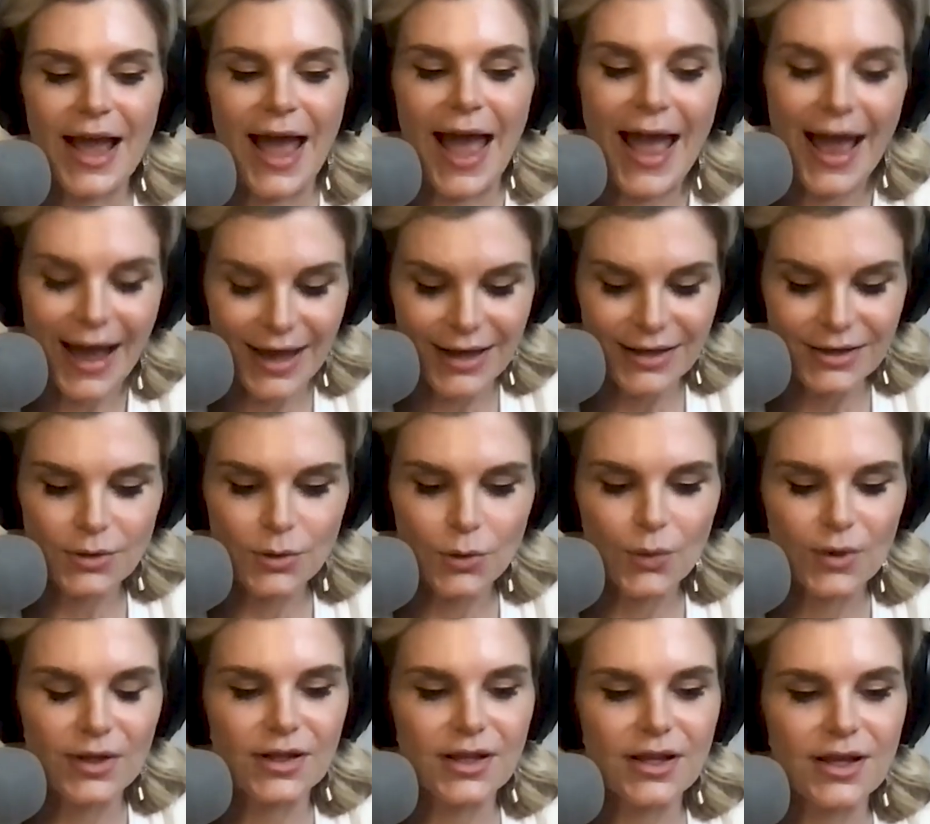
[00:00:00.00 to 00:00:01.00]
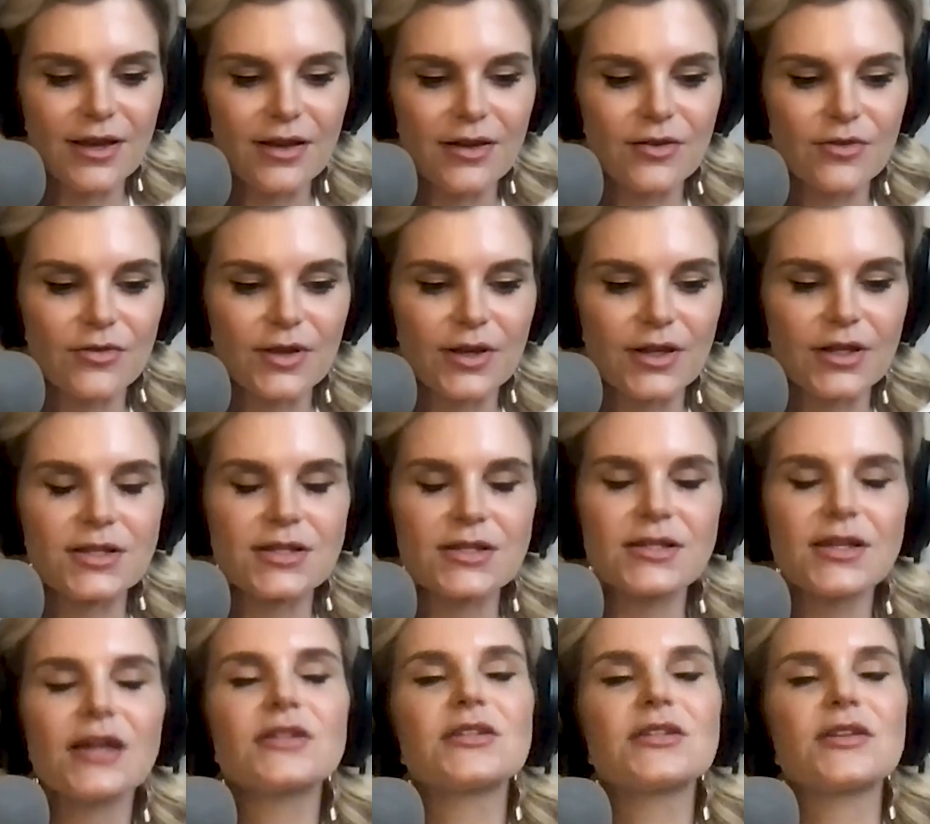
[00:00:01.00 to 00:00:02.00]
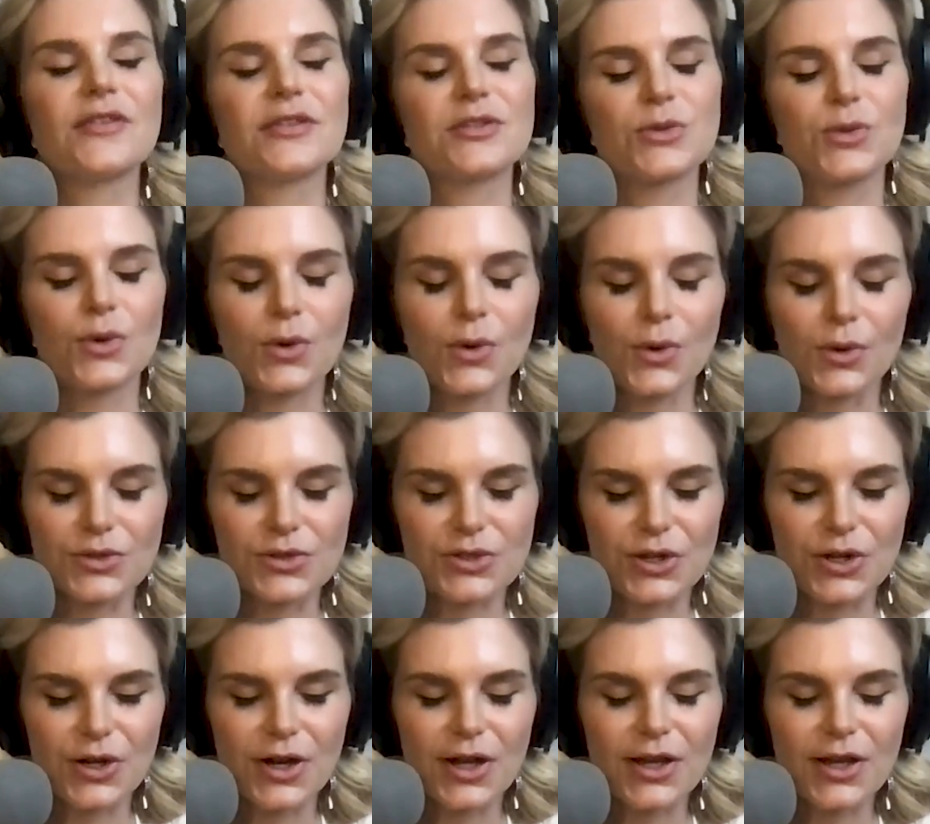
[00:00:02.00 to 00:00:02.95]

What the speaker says: And we live in such a visual culture,